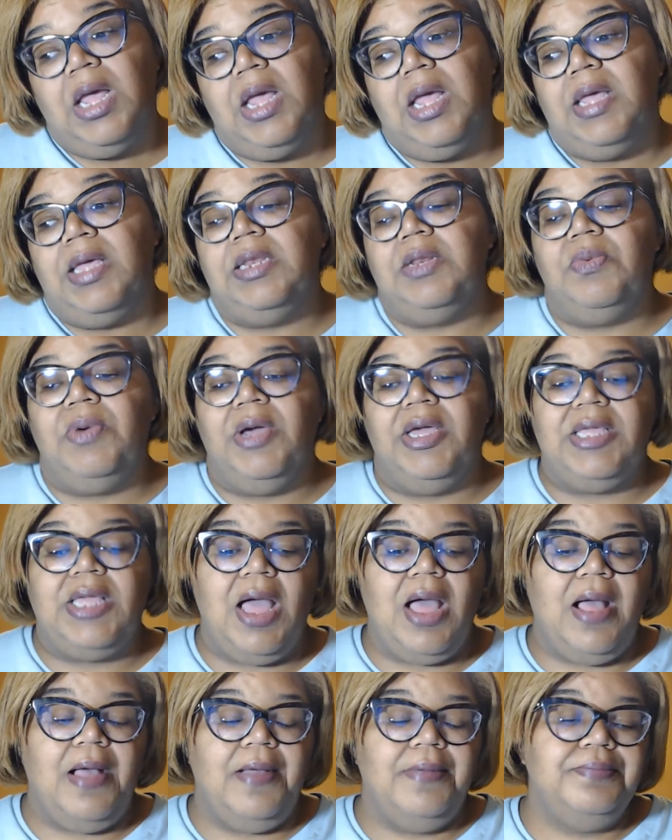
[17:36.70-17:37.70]
Anyway,
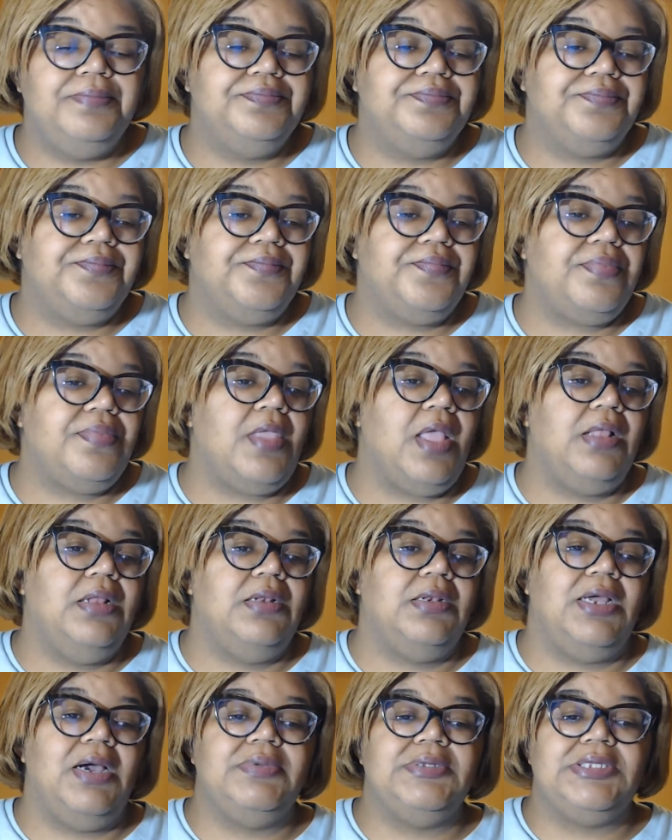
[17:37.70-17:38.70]
y'all,
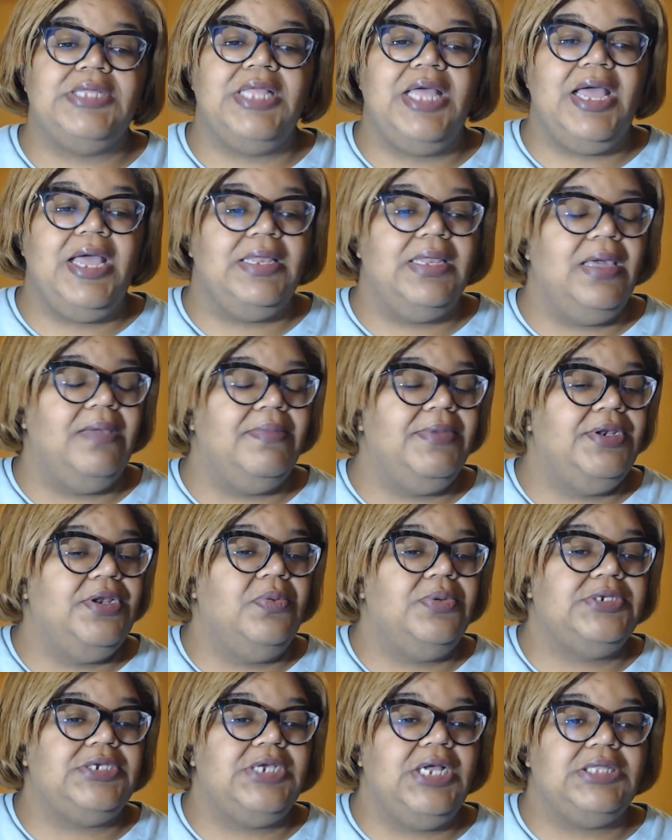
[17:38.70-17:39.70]
that was that. Let me know
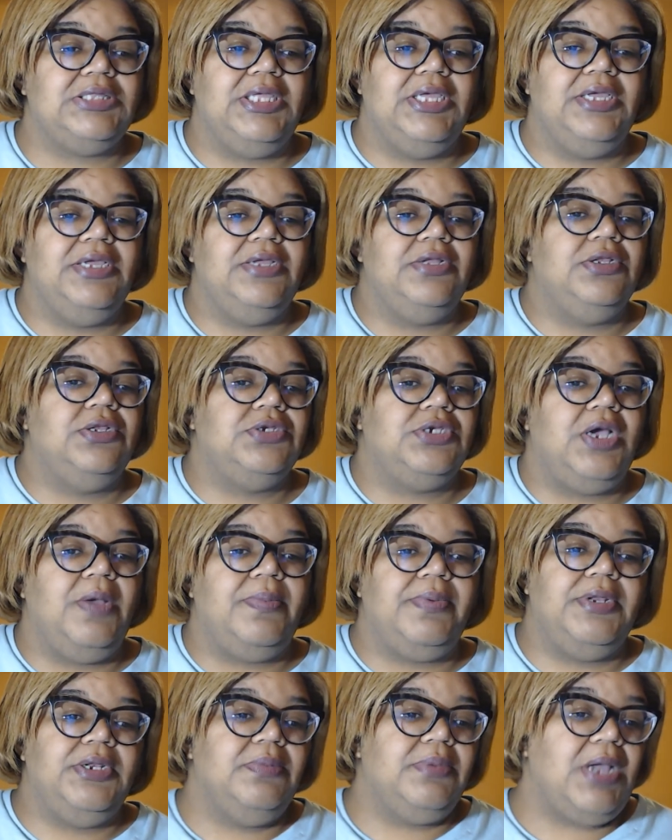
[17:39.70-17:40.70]
what y'all think. Drop
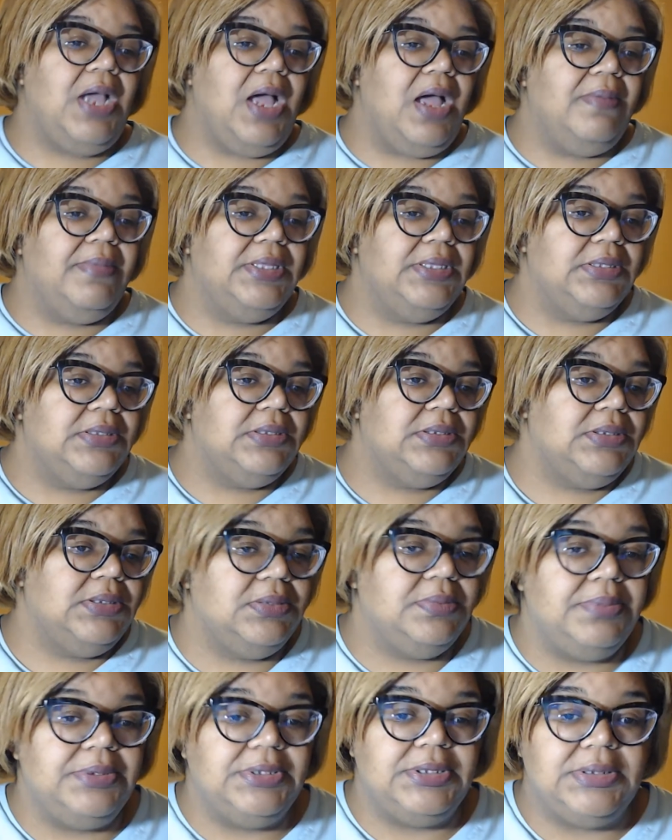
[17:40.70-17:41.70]
it in them comments.
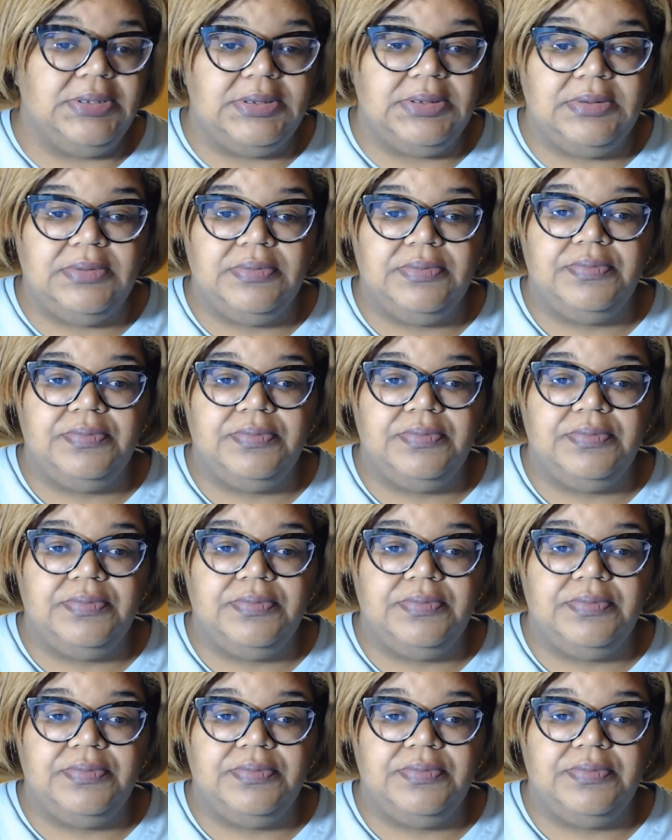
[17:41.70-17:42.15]
Peace.